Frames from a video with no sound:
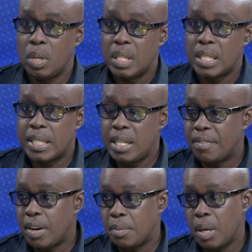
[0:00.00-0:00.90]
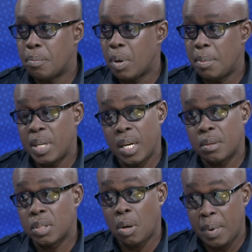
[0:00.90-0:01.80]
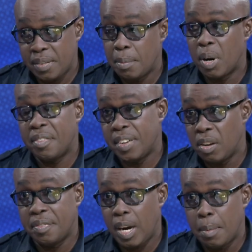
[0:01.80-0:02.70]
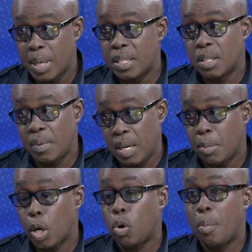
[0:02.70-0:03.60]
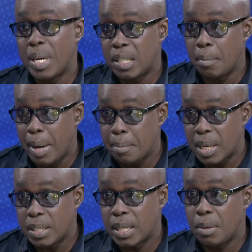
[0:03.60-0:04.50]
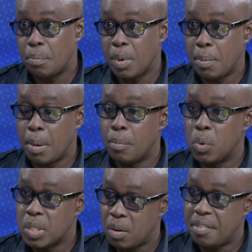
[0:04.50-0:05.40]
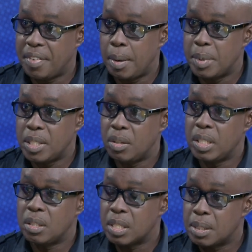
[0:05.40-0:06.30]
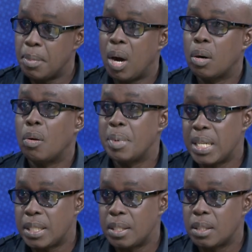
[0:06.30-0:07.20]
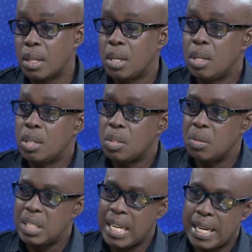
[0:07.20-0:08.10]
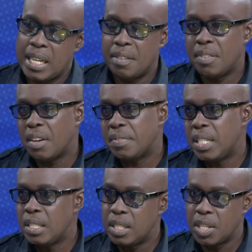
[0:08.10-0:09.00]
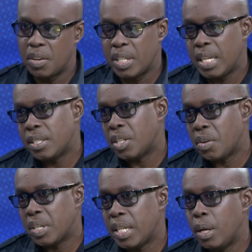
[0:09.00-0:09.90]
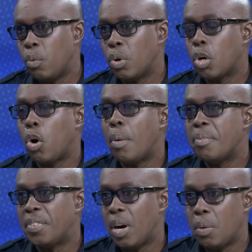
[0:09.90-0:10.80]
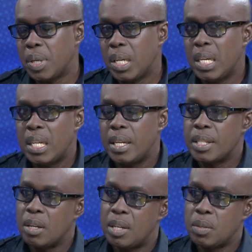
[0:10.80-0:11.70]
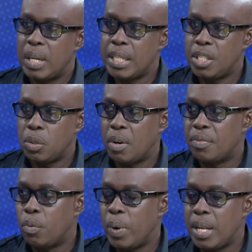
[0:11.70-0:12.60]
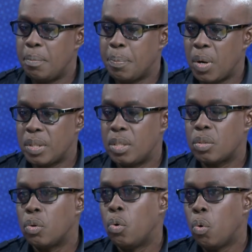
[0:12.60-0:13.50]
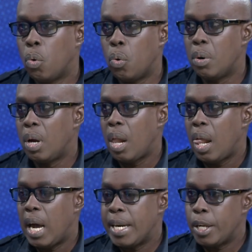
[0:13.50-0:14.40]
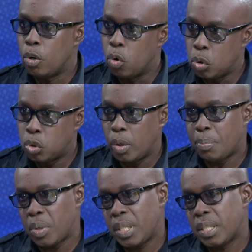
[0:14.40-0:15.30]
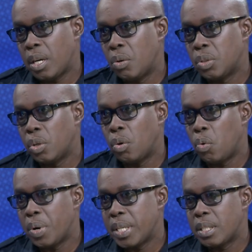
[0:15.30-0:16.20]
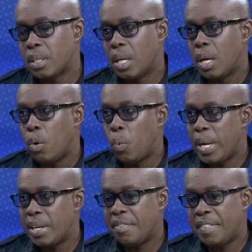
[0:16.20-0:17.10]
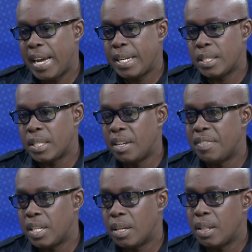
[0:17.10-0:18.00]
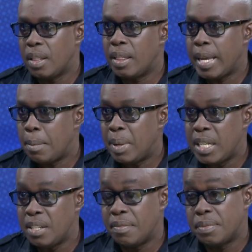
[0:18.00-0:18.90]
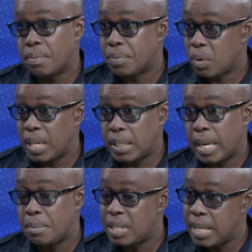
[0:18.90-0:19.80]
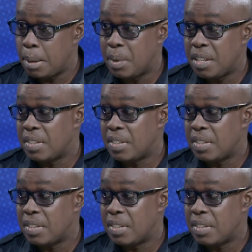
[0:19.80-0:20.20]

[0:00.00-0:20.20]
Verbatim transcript: steal from them, probably some of them are fellow farmers, some of them are community members, and right. remember, most of our families done in the small communities. So that level of insecurity and security, they won't come forward. There's also an issue of when persons go and they go through the process and go through the courts. When the fine is given, they believe, some of the time they believe